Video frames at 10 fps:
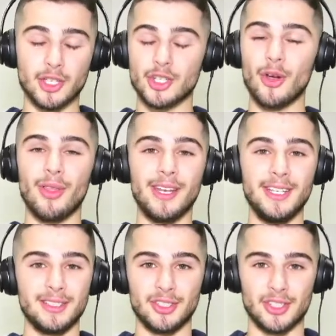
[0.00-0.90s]
that he
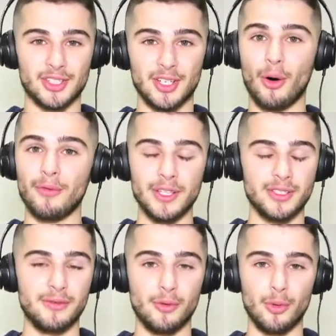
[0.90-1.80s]
isn't just an
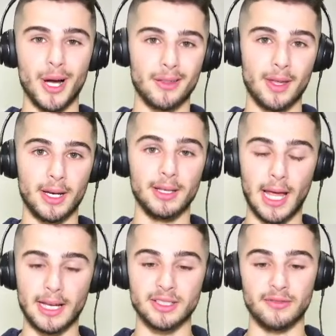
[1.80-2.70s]
offensive fullback that
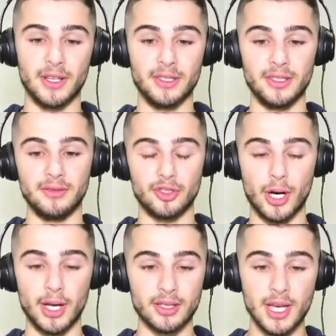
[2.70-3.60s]
lacks defensive
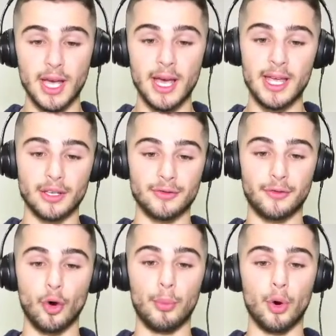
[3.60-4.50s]
strengths. He has
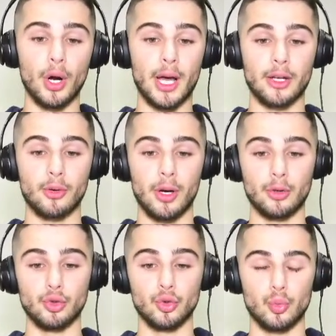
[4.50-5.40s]
4.8 ground
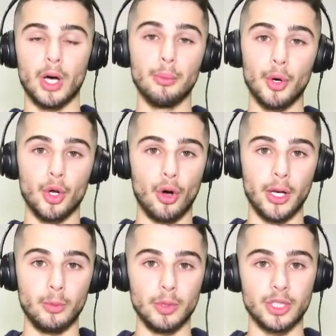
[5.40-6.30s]
duels won per 90,
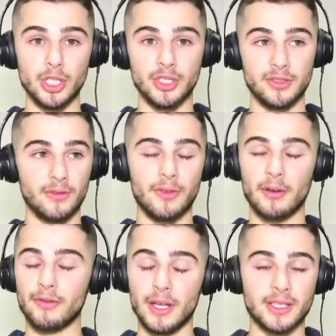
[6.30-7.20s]
which is a
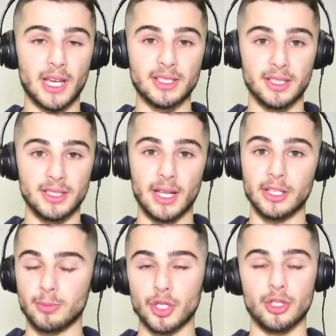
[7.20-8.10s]
fantastic stat,
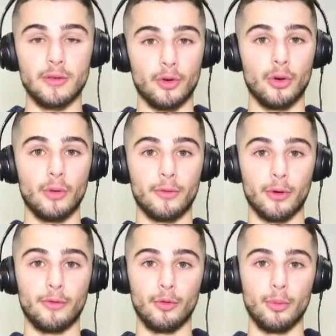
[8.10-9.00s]
especially for a
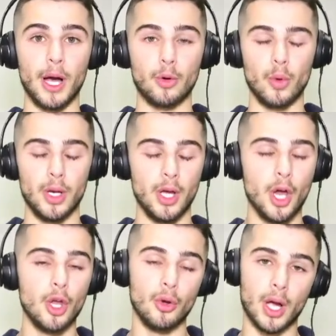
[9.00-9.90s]
fullback when
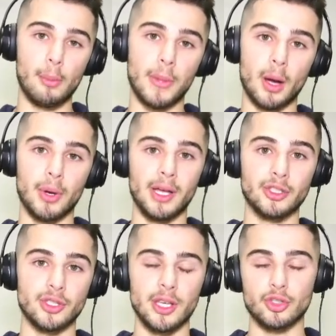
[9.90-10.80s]
you're coming up
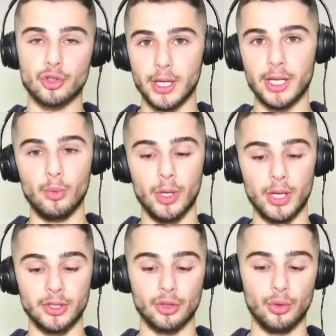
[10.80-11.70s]
against these tricky
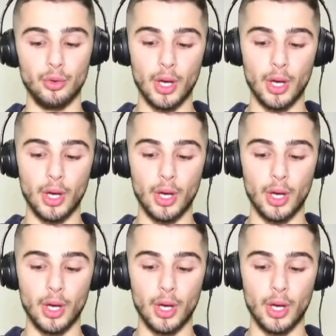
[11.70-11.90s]
wingers who